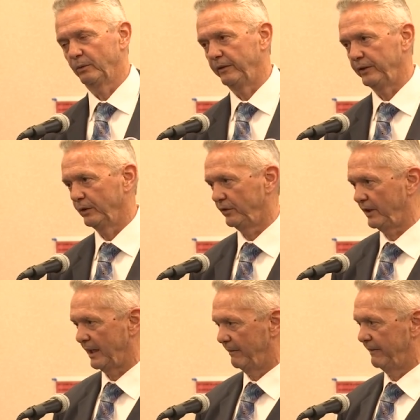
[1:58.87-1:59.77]
We've used
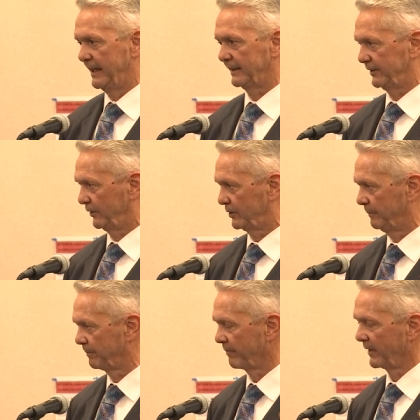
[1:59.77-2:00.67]
the M-Vac
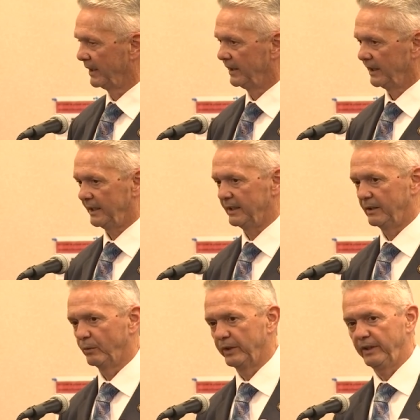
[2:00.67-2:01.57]
system uh,
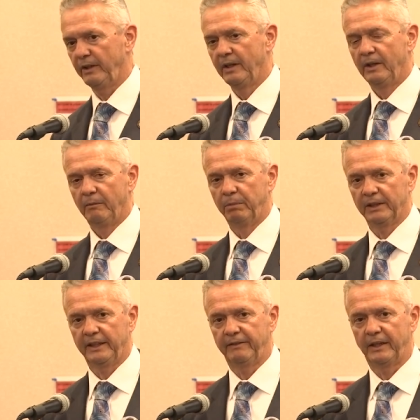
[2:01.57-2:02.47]
we
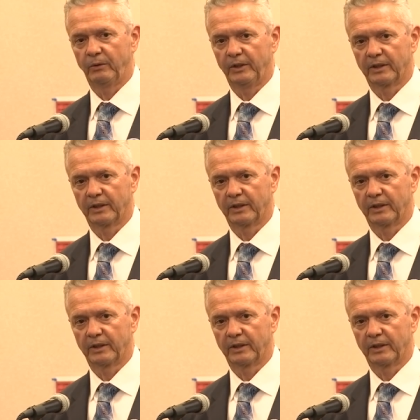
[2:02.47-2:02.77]
believe that we